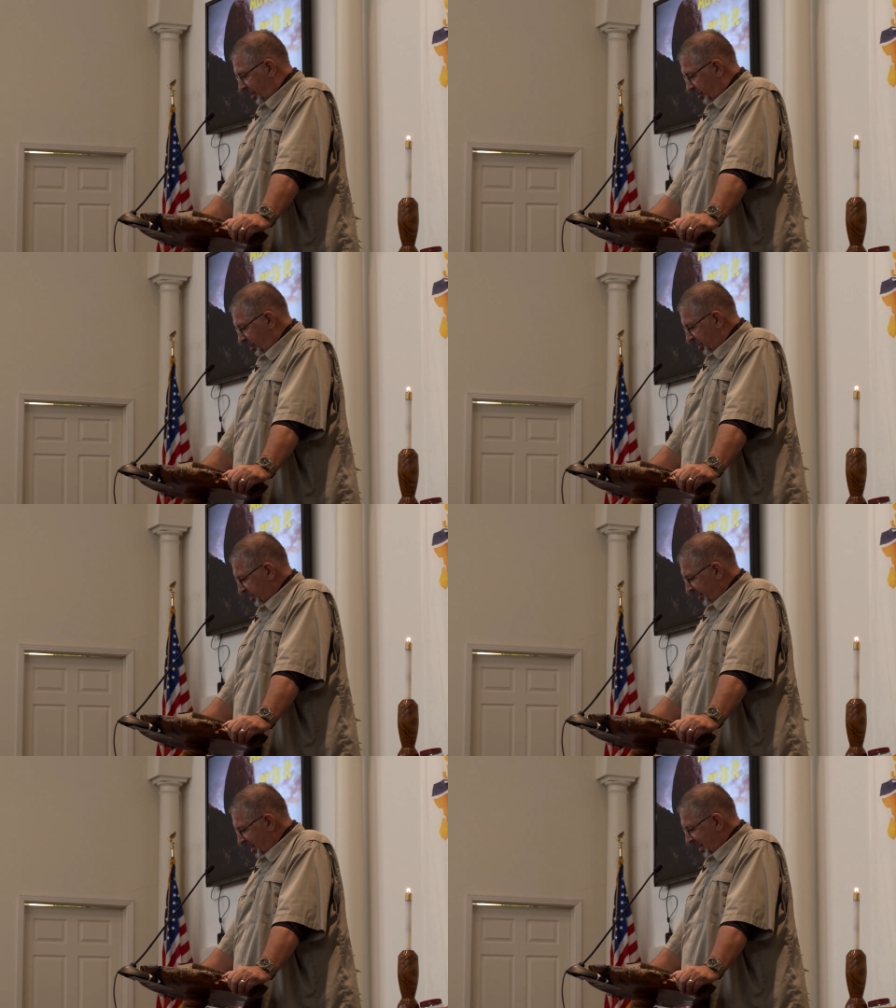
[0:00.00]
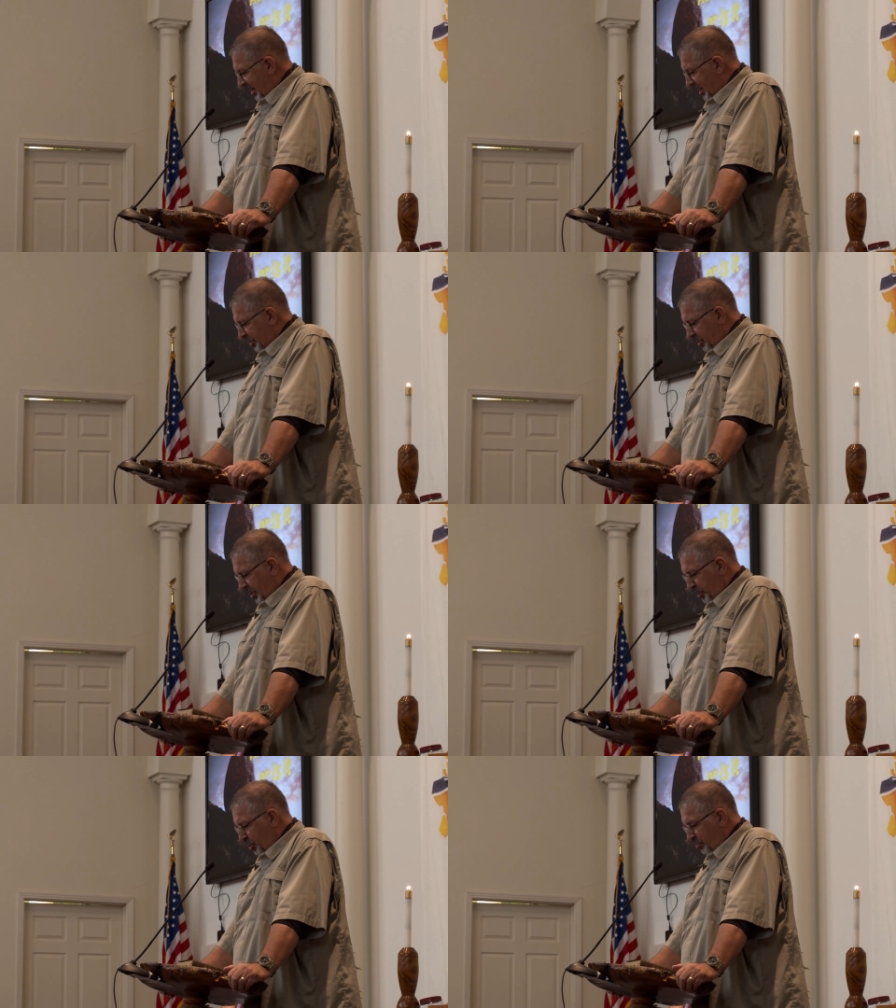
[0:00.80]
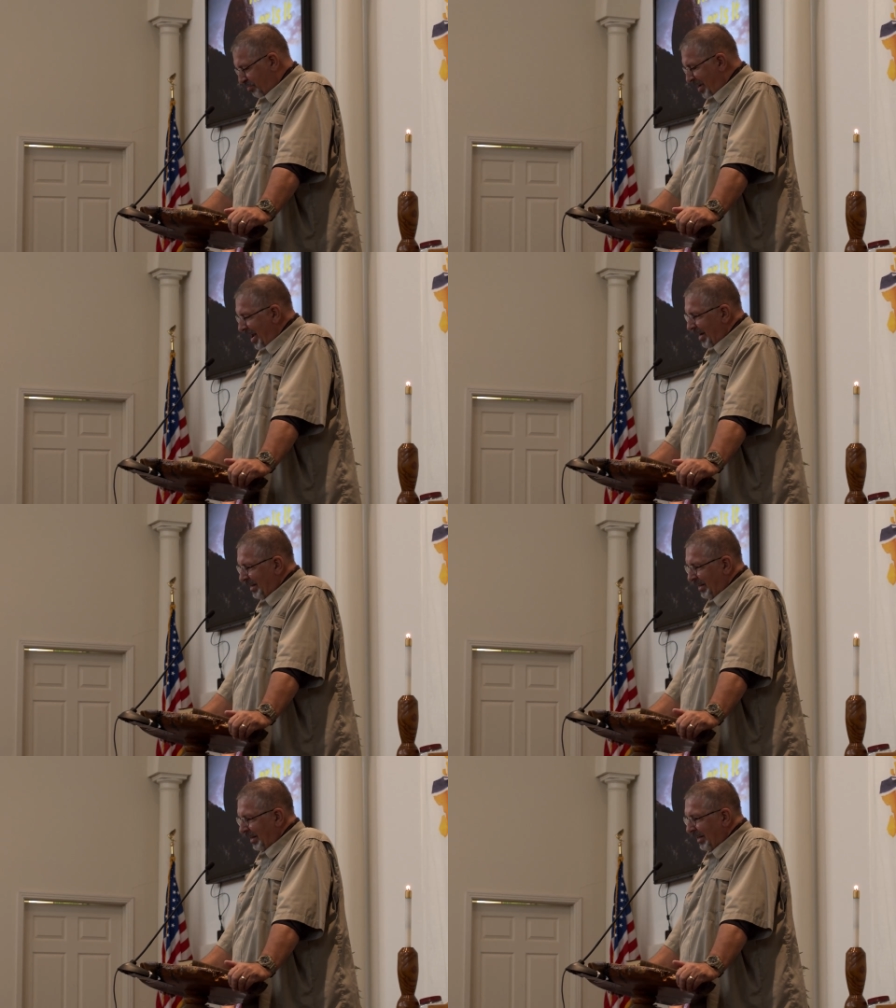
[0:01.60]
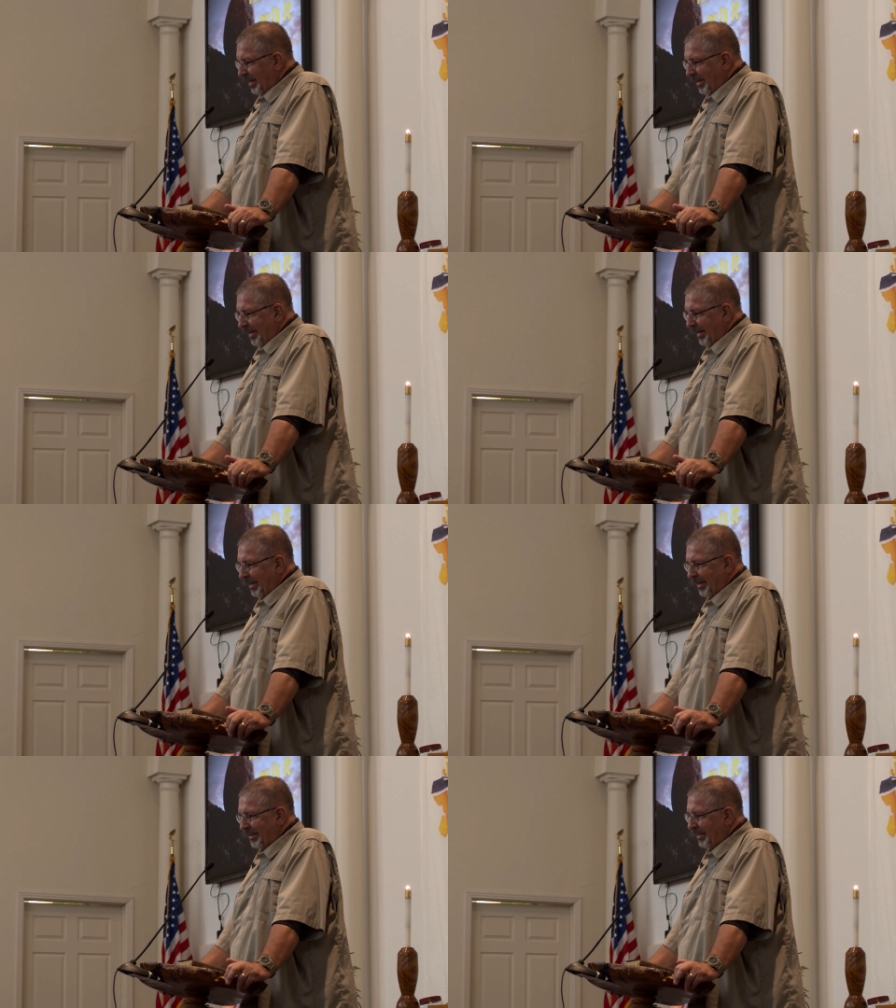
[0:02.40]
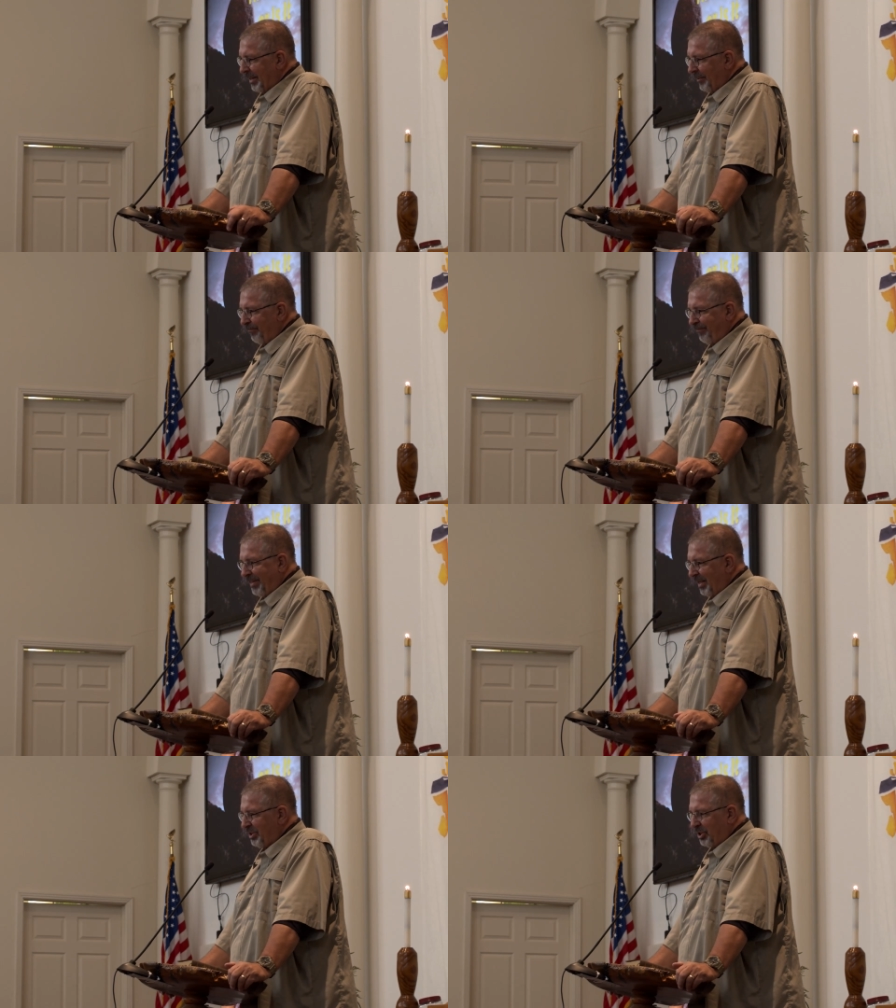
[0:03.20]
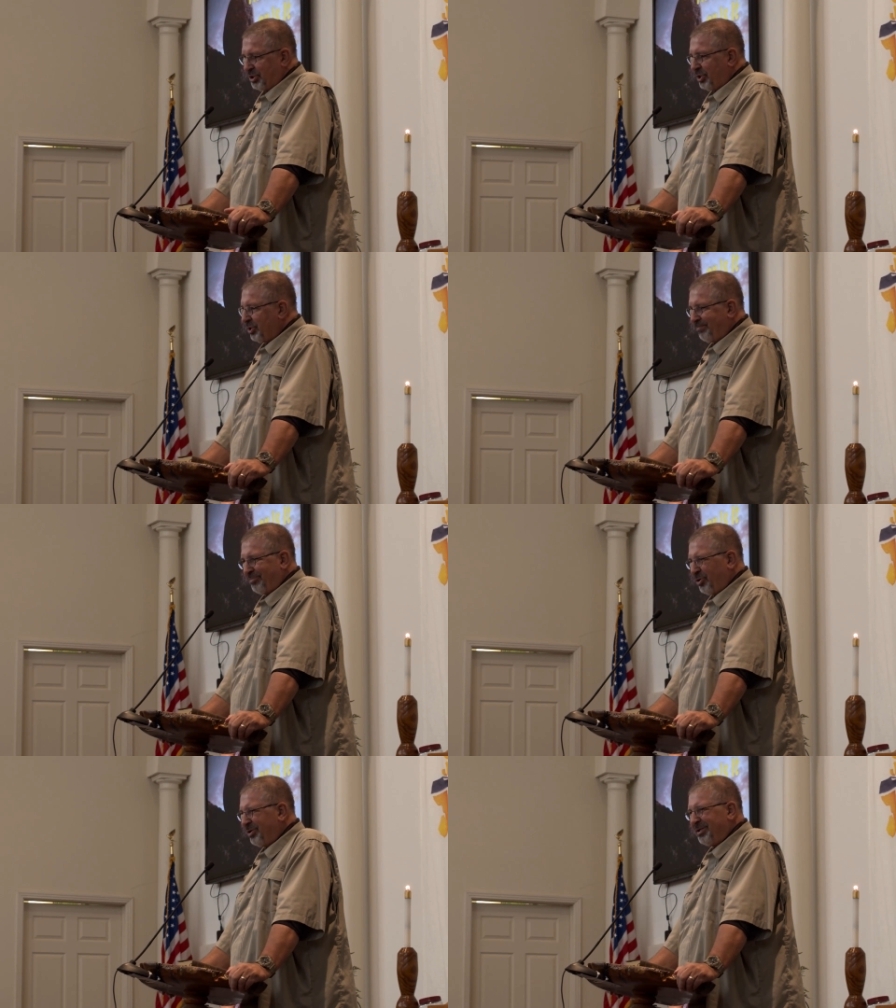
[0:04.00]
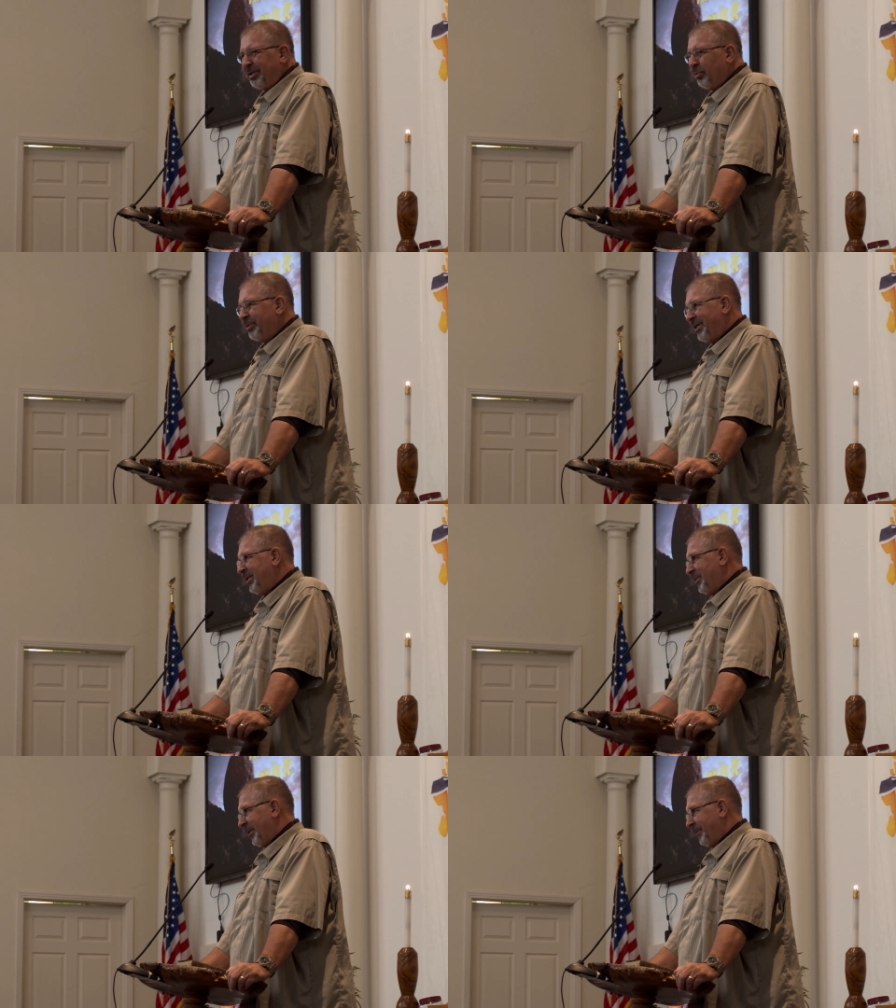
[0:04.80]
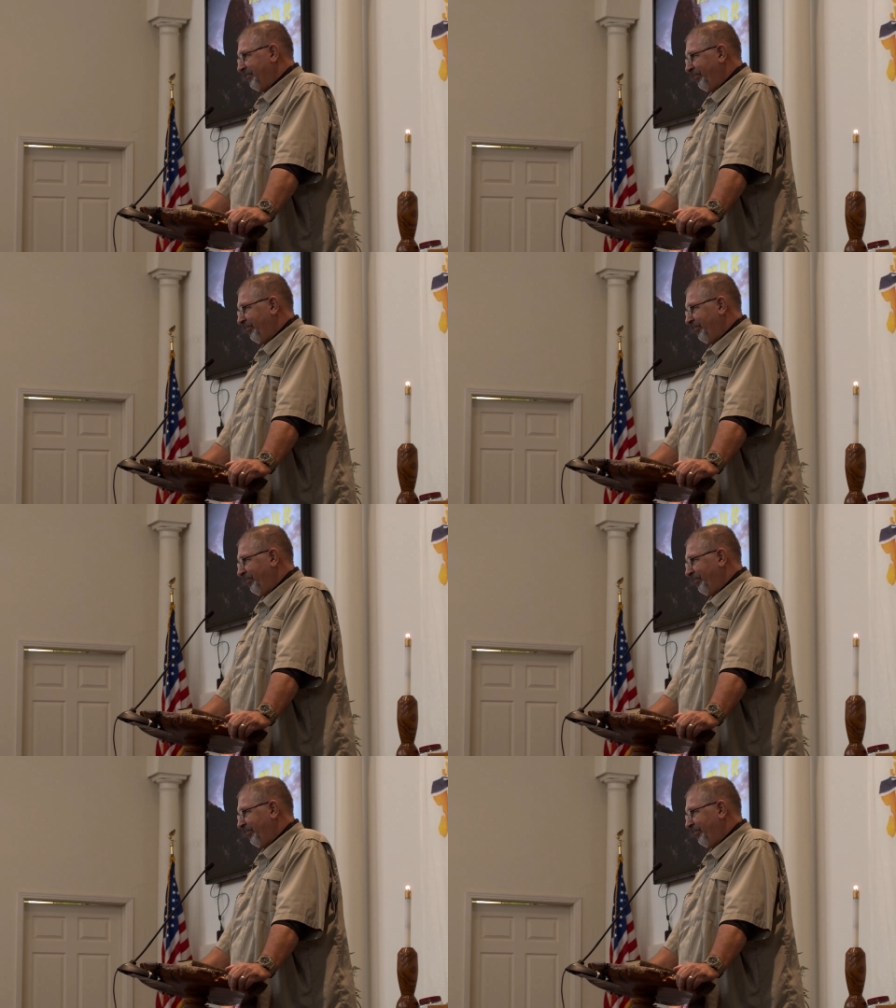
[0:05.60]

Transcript: to Honduras. And so they flew me back, and um, like I said, she just couldn't deal with anything.